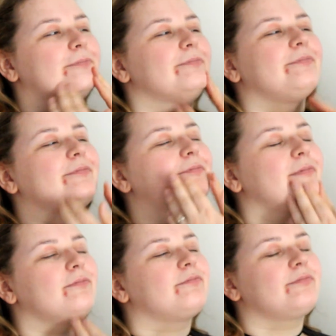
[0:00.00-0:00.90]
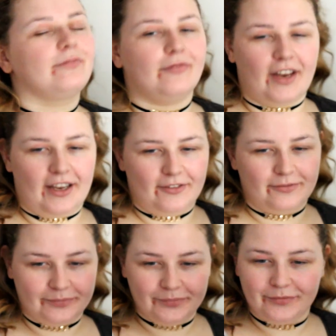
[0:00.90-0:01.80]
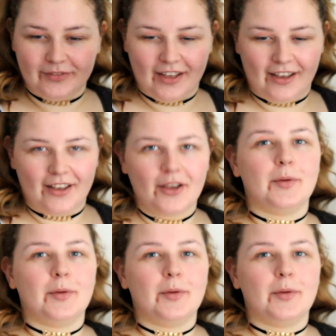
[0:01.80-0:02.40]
There you go. Primed. Right. Happy?